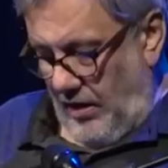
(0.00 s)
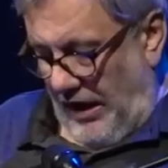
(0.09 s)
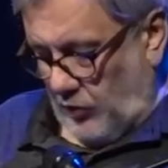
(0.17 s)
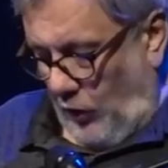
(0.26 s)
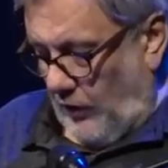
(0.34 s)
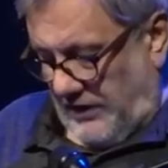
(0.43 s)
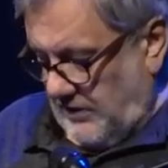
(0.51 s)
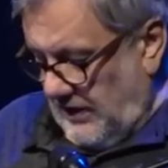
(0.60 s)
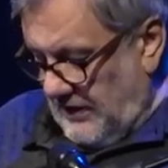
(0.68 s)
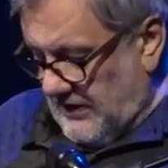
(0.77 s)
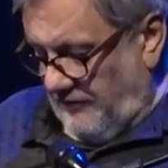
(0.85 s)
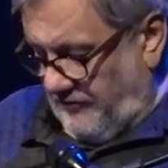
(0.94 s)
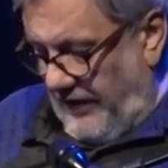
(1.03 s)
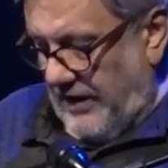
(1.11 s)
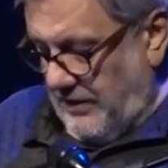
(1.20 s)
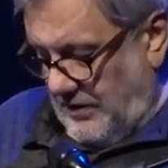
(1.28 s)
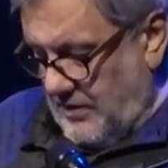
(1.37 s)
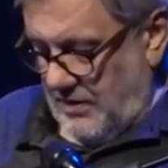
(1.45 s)
Authority is a
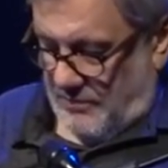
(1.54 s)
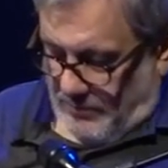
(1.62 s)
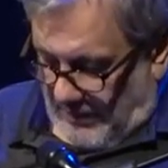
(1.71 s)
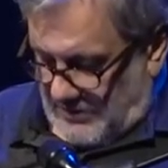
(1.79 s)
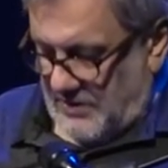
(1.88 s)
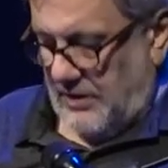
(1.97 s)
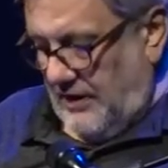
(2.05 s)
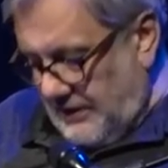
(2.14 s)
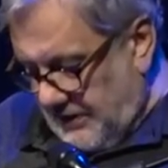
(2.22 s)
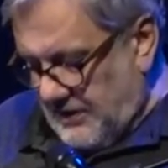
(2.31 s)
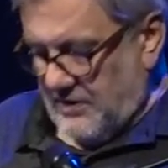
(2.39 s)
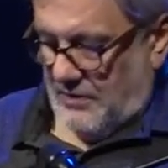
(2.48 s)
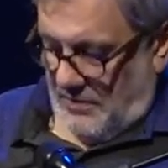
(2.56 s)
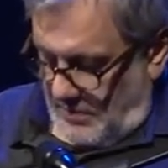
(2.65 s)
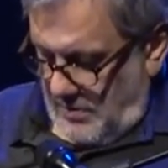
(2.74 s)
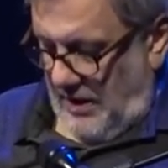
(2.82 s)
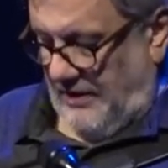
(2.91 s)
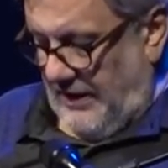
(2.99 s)
fake, but it's
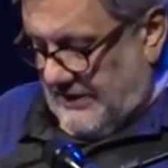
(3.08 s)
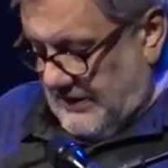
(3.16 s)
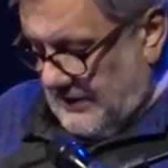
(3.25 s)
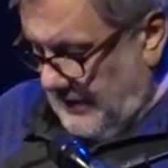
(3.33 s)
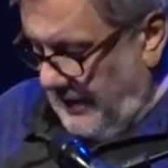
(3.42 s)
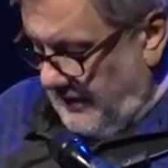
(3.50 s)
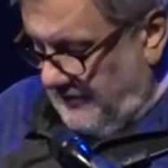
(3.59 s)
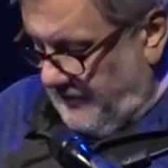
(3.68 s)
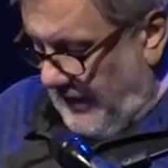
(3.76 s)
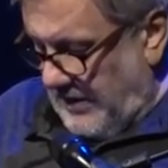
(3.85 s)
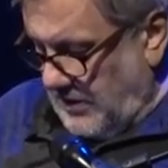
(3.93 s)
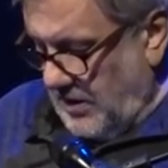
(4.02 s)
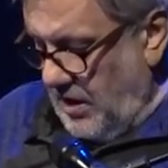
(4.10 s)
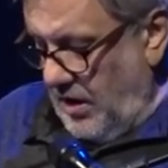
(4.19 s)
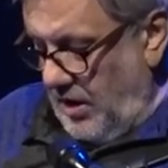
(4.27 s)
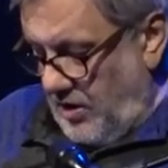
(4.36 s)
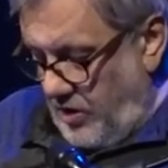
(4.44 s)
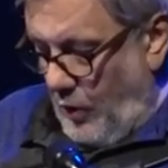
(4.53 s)
a necessary fake.
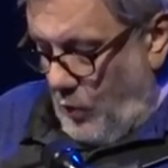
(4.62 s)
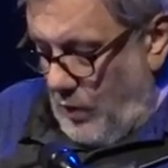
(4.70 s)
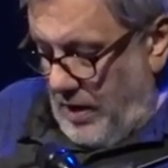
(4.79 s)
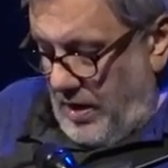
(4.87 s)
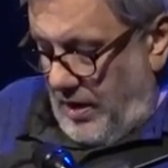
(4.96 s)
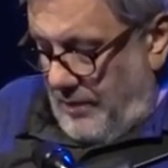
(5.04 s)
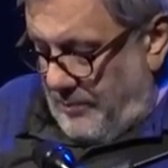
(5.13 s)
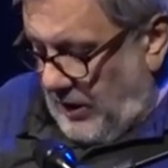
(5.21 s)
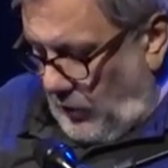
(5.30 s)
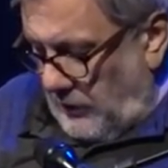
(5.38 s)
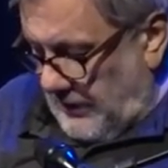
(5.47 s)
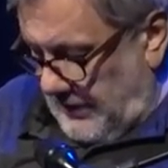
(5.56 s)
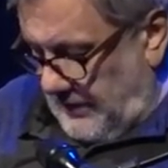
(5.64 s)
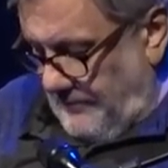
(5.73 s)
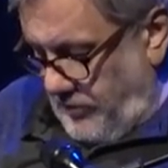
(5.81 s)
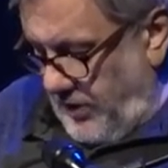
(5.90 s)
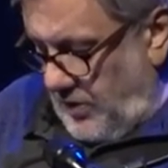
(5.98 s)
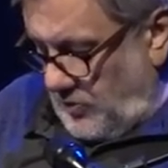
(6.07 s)
No, because,
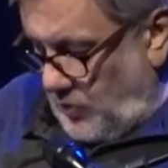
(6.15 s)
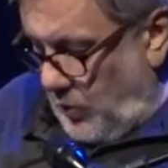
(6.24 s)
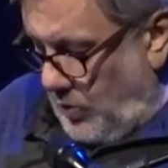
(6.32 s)
to